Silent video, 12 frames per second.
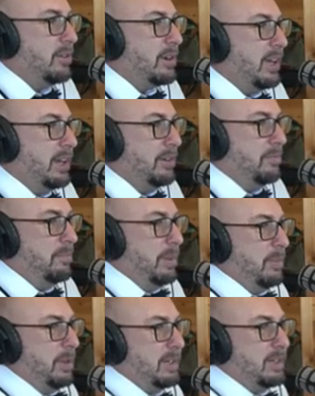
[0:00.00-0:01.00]
Kind of
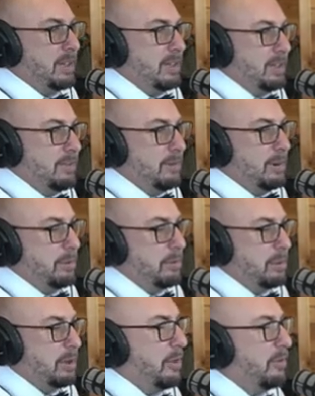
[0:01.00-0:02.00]
mimicked what we
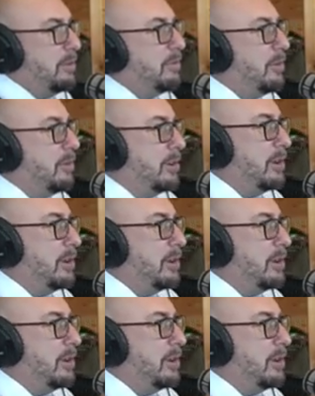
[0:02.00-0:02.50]
were going for.